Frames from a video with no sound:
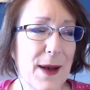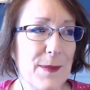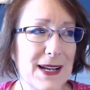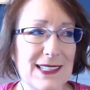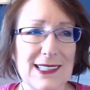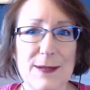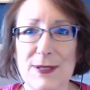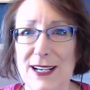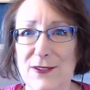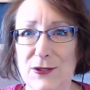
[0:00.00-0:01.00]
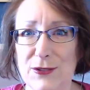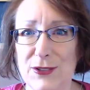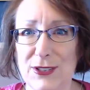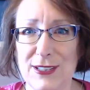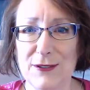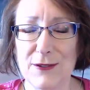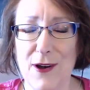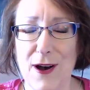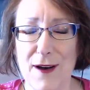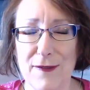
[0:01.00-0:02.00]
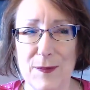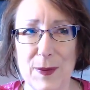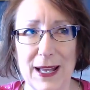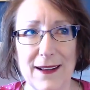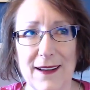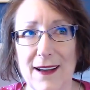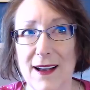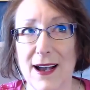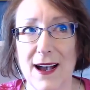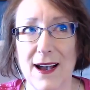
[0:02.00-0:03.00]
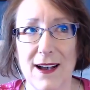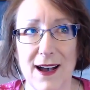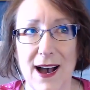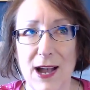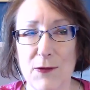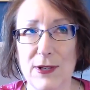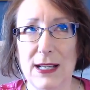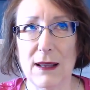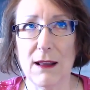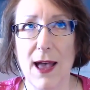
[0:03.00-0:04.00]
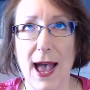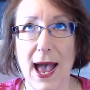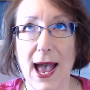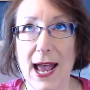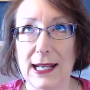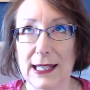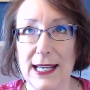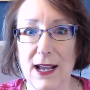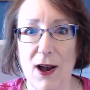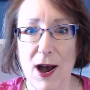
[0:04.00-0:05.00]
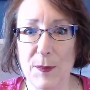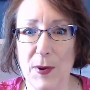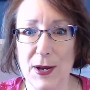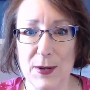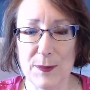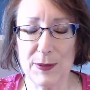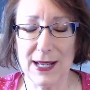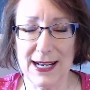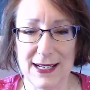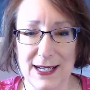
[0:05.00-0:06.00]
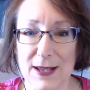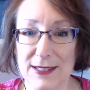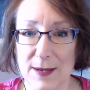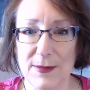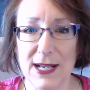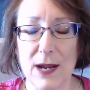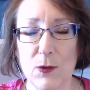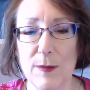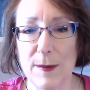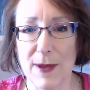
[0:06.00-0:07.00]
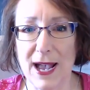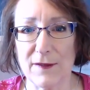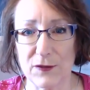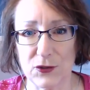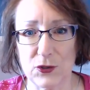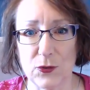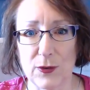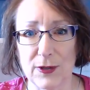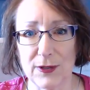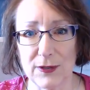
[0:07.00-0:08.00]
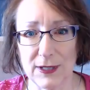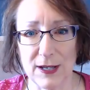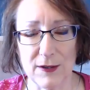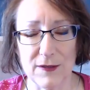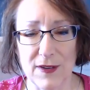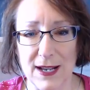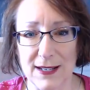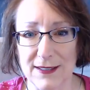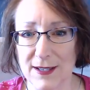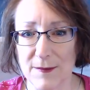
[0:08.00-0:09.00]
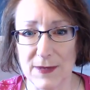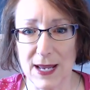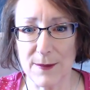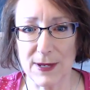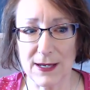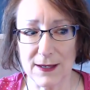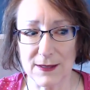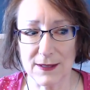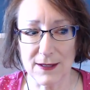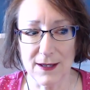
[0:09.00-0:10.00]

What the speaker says: my sleep schedule is still off, but I would gladly hop on a plane, and someday I will be back for sure, Leah Divine, someday, because